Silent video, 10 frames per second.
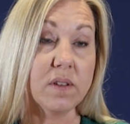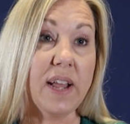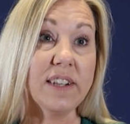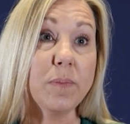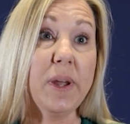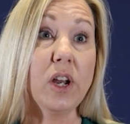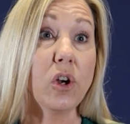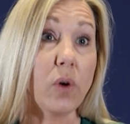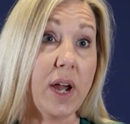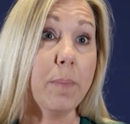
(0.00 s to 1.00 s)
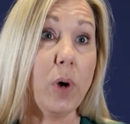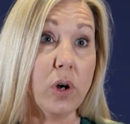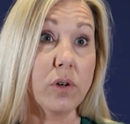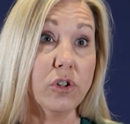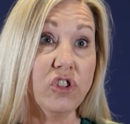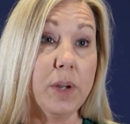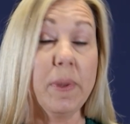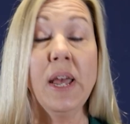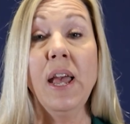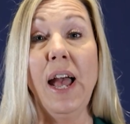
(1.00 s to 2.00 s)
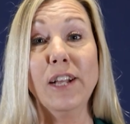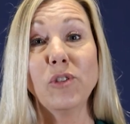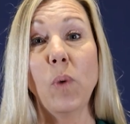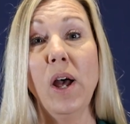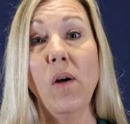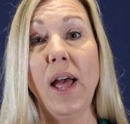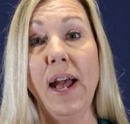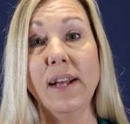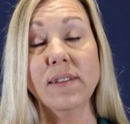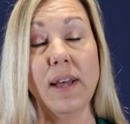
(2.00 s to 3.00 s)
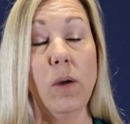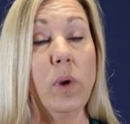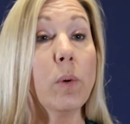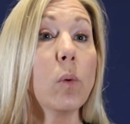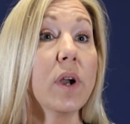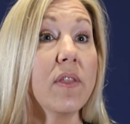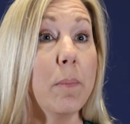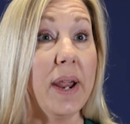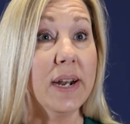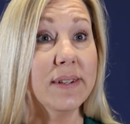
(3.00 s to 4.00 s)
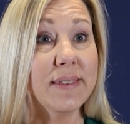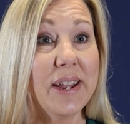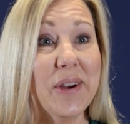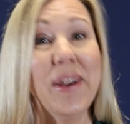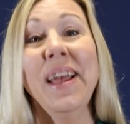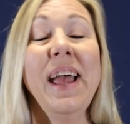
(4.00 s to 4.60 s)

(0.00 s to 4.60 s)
And that's been a great partnership, as well as we were one of the betas there.